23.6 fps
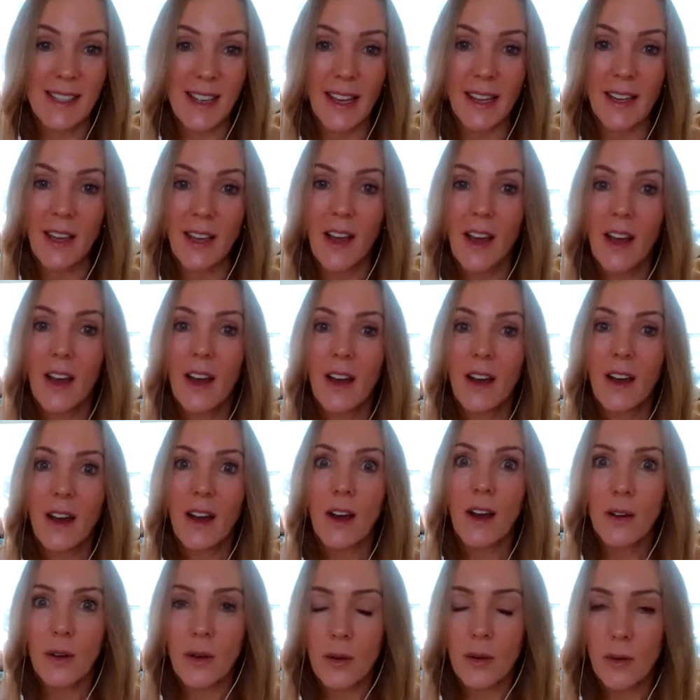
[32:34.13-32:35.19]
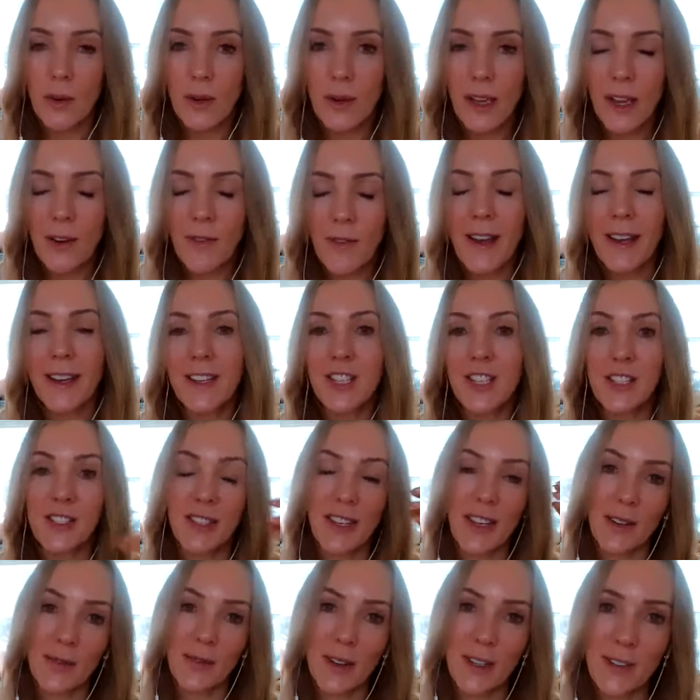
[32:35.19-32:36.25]
Like, oh, if I could just
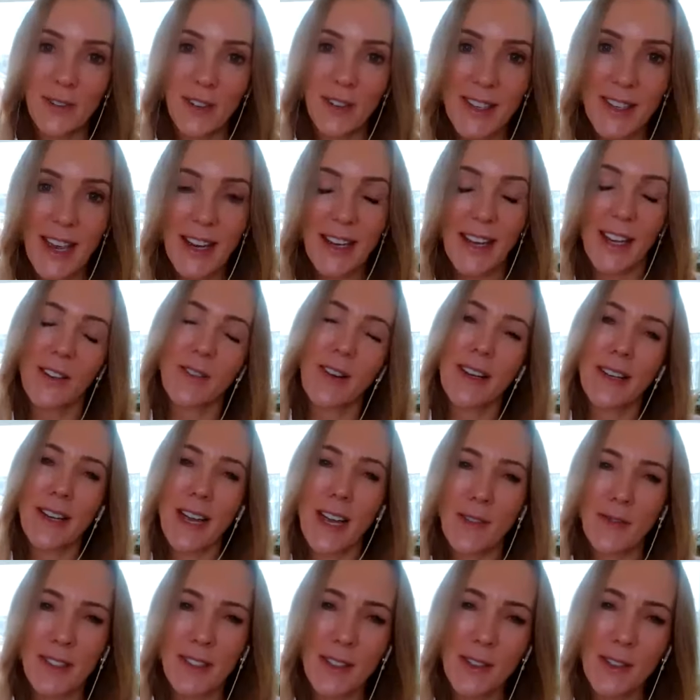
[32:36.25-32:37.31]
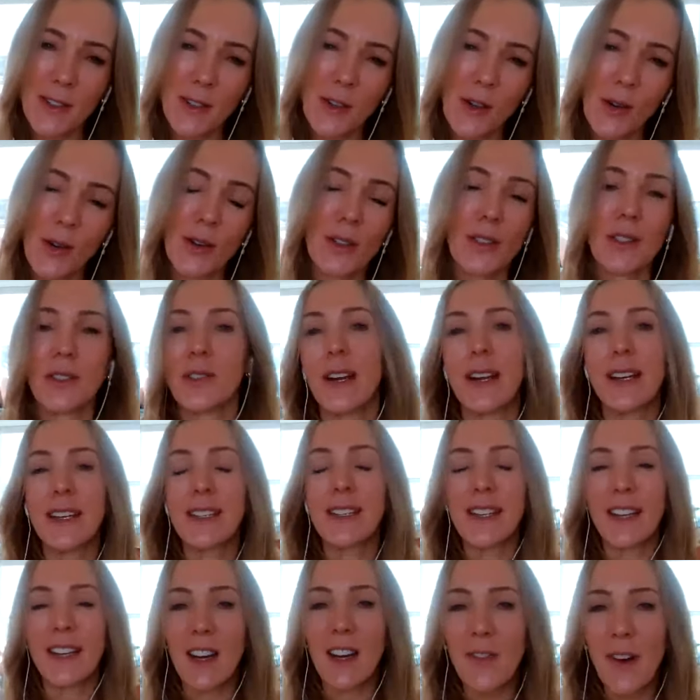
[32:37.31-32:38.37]
get rid of this headache. Right now I have a little cold, right? And
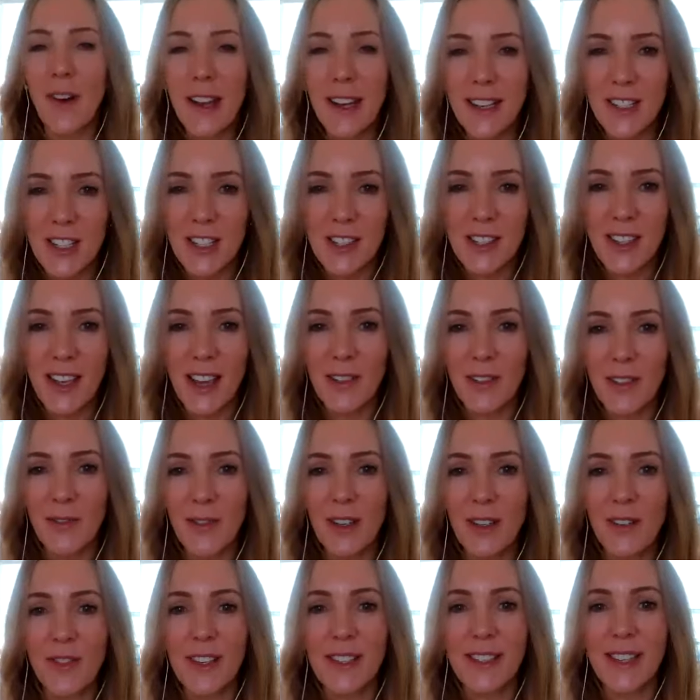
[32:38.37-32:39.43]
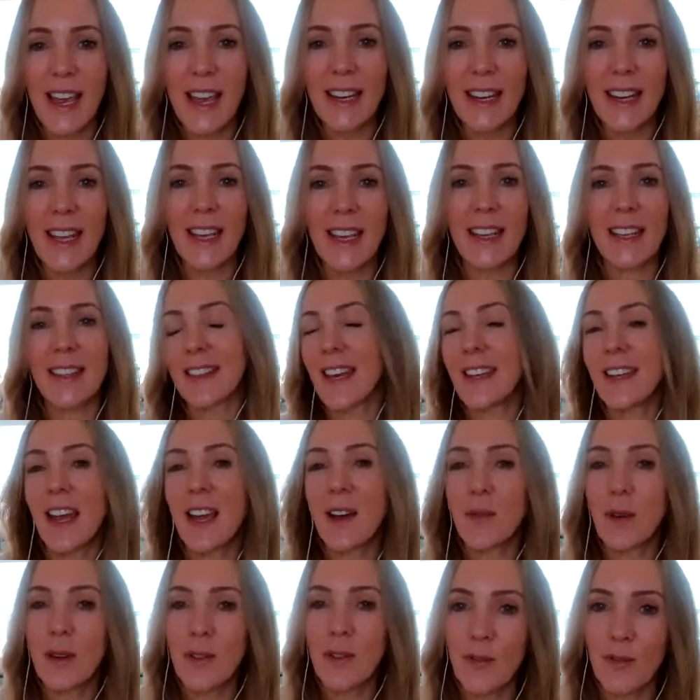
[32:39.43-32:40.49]
it's like, if I could just get rid of this headache, then
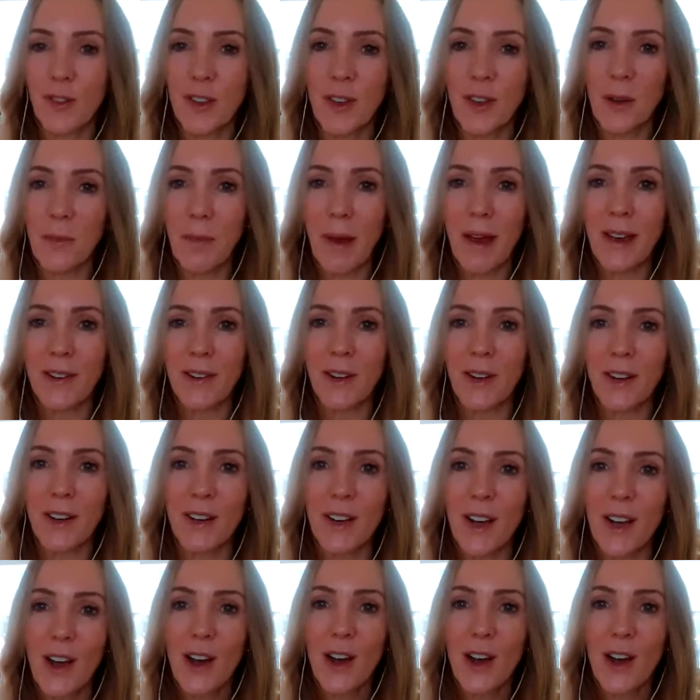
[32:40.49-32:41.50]
I would feel better.